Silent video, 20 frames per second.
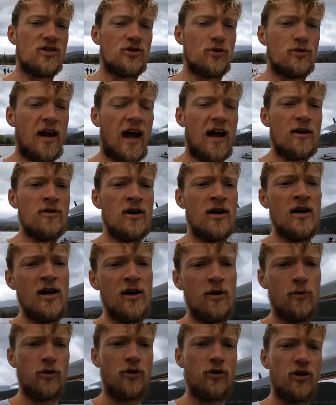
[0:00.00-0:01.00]
So now
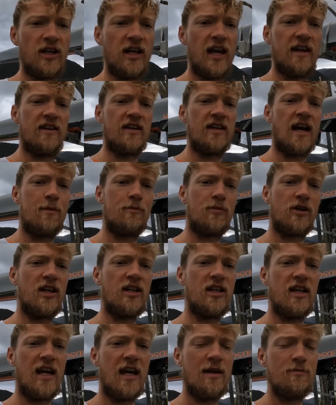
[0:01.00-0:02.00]
we're going to get the
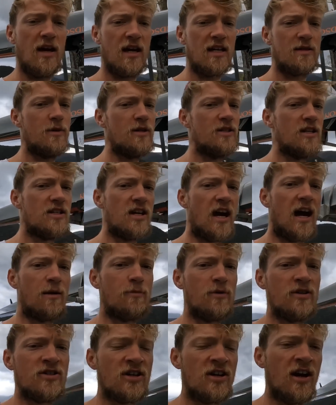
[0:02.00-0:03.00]
Lamborghini name yet to be
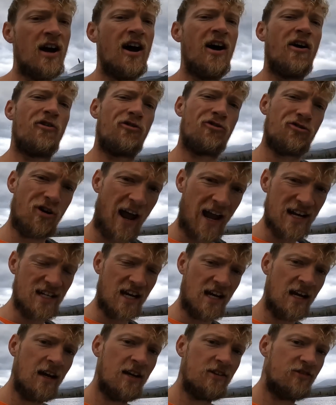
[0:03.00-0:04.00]
determined
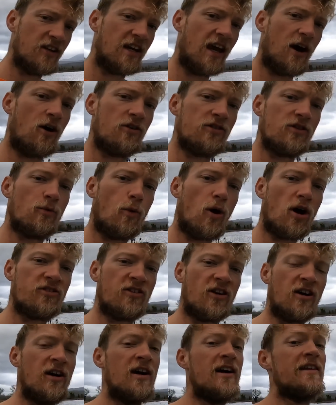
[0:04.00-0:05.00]
ready to get on the
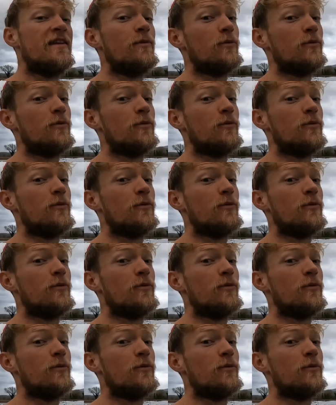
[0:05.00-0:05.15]
water.